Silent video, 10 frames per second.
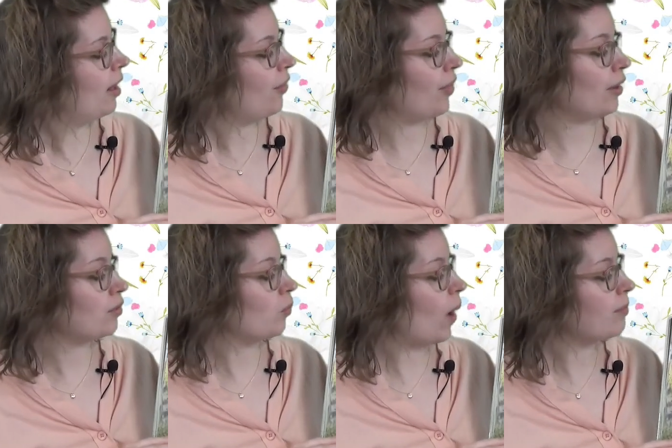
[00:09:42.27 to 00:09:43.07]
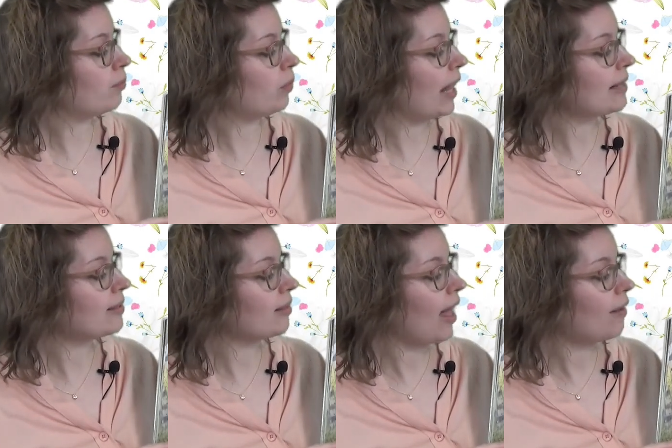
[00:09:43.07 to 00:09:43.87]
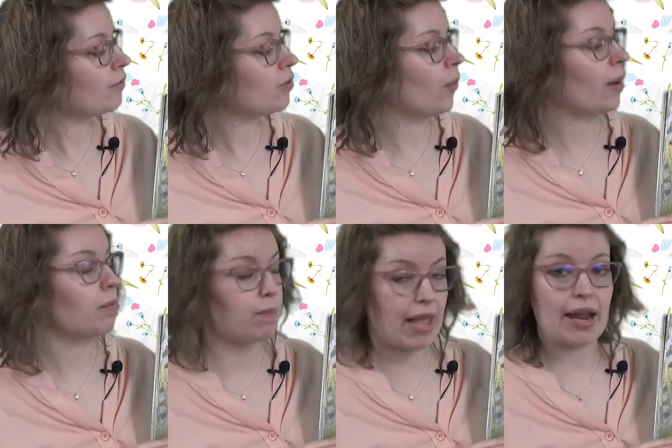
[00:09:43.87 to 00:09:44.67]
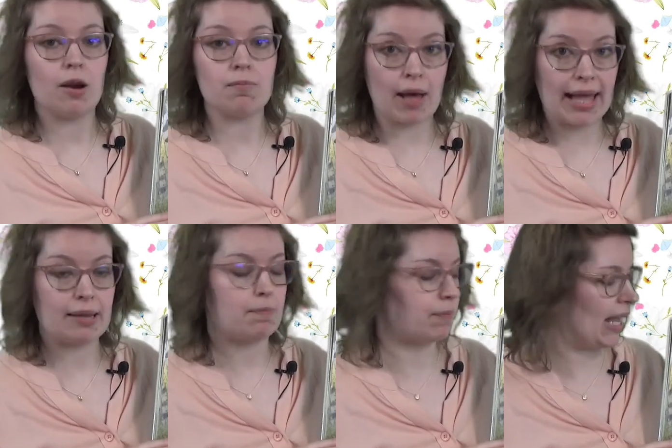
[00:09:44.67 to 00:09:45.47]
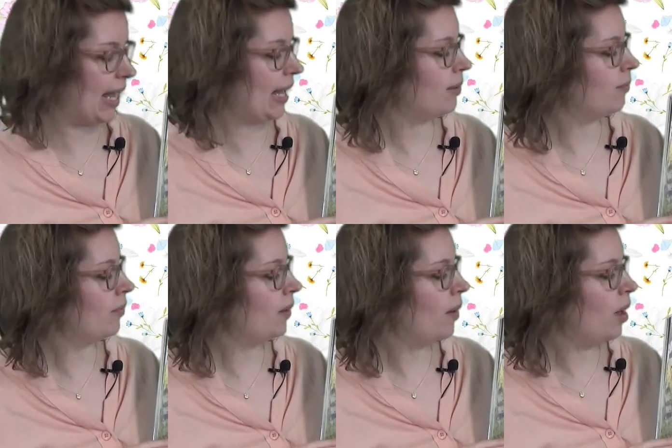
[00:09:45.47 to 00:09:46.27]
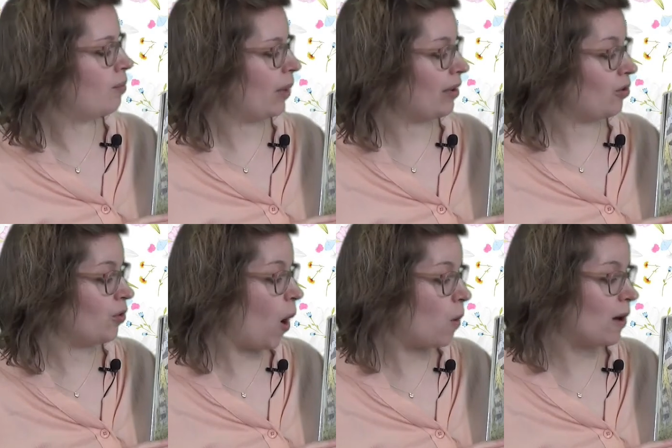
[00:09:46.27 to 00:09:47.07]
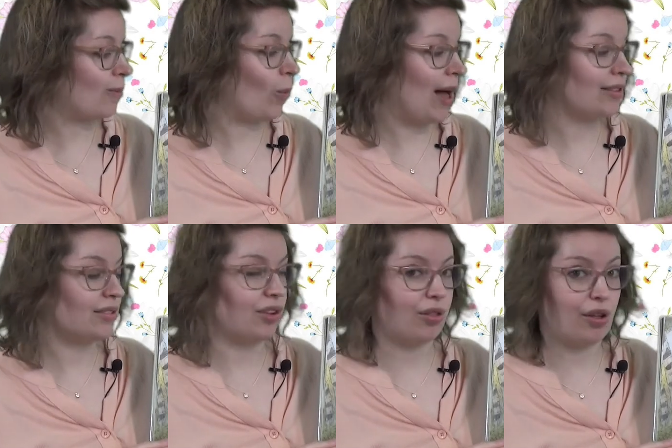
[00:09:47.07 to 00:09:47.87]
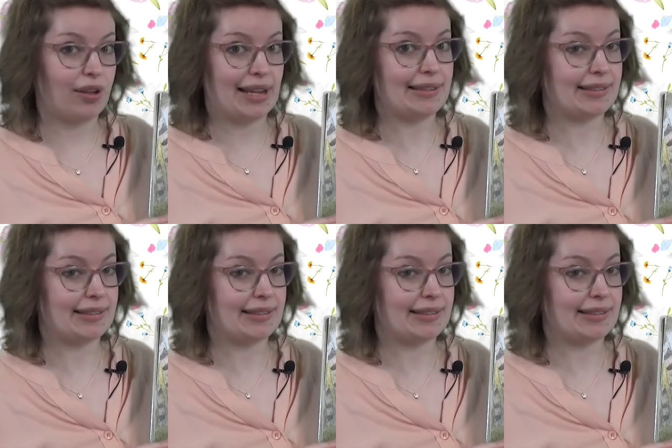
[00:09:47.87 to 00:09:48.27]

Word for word: There's one place left where bear might be, but no one wants to look and